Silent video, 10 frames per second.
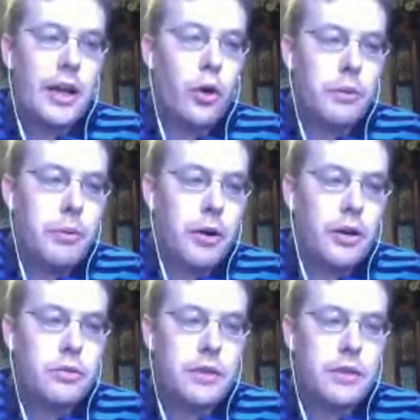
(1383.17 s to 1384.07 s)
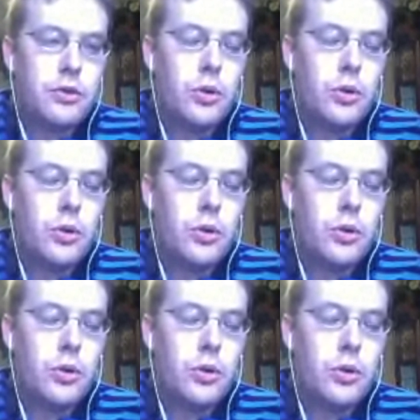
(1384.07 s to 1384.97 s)
An orc boss makes 2
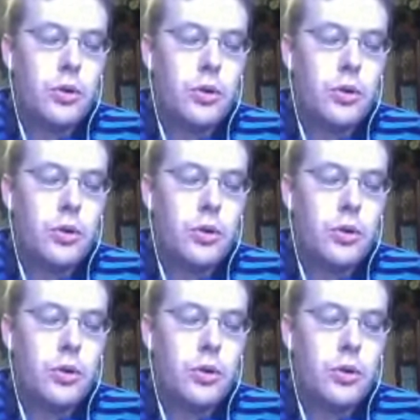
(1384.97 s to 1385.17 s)
attacks.